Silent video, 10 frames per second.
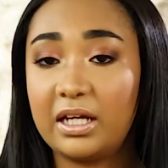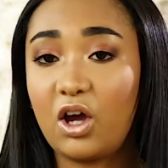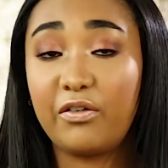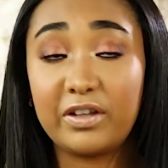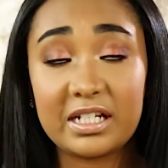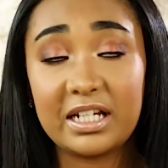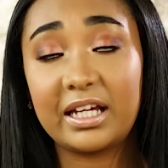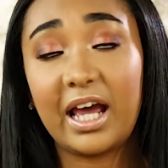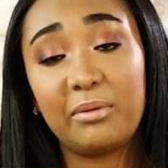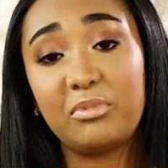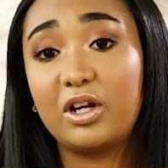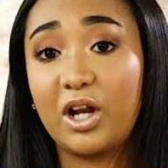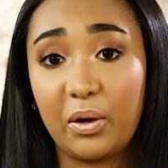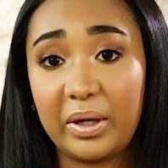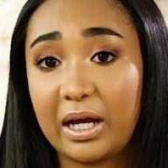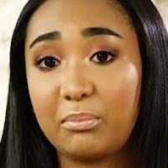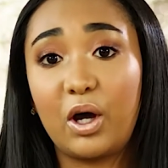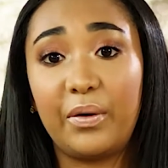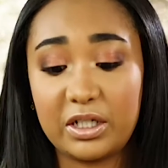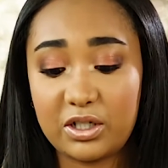obviously came here knowing I'm
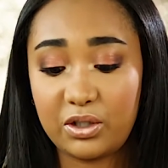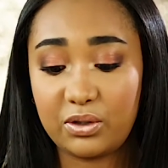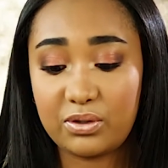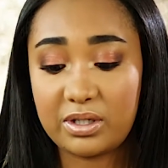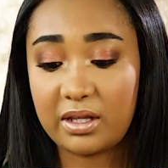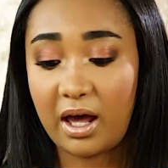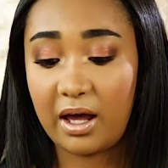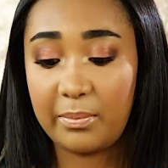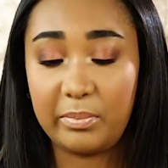going to use the